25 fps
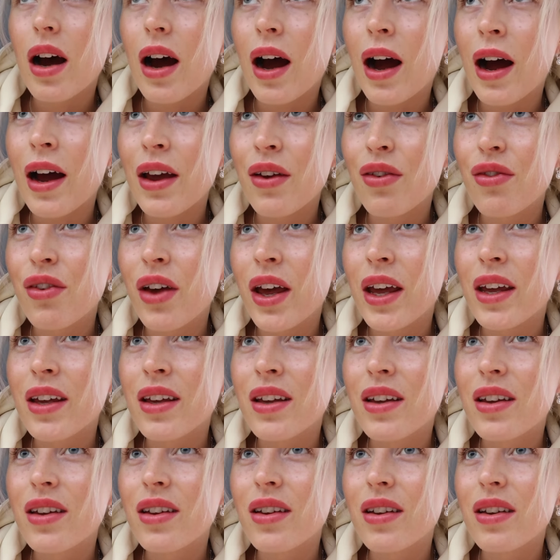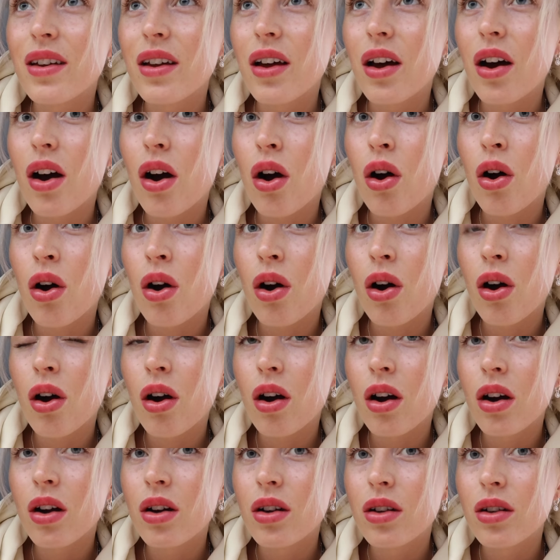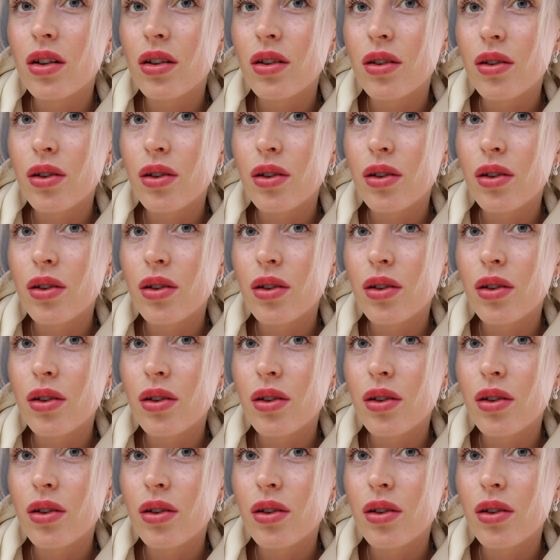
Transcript: I think are